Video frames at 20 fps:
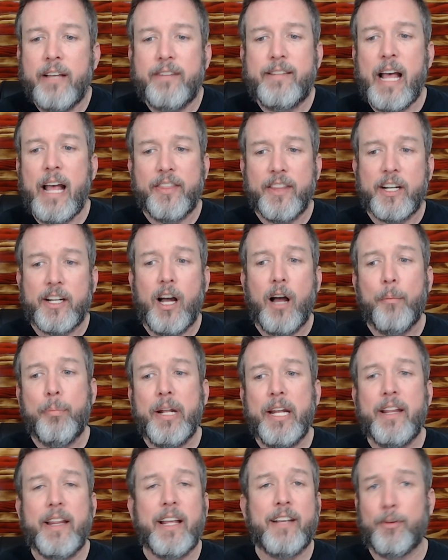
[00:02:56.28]
is that the
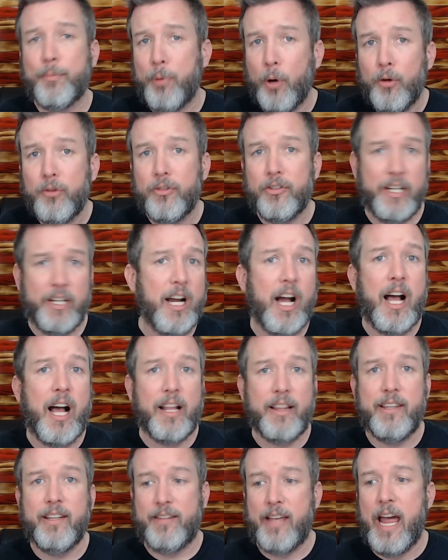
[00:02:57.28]
company that supposedly
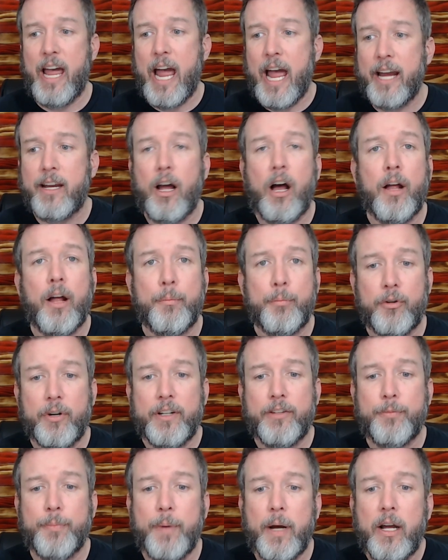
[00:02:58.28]
caught this hack on
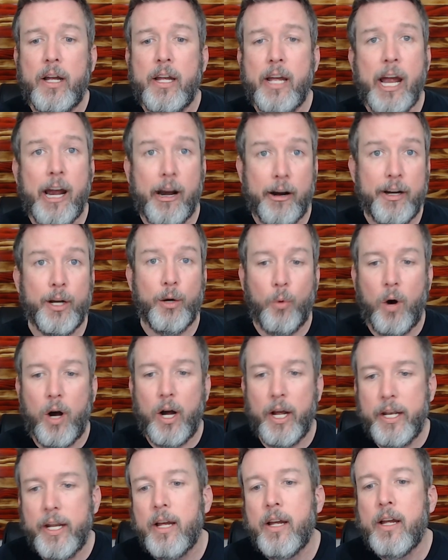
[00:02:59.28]
Burisma, Area
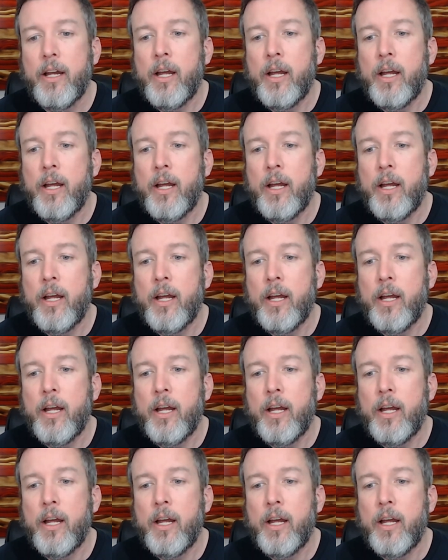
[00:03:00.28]
one,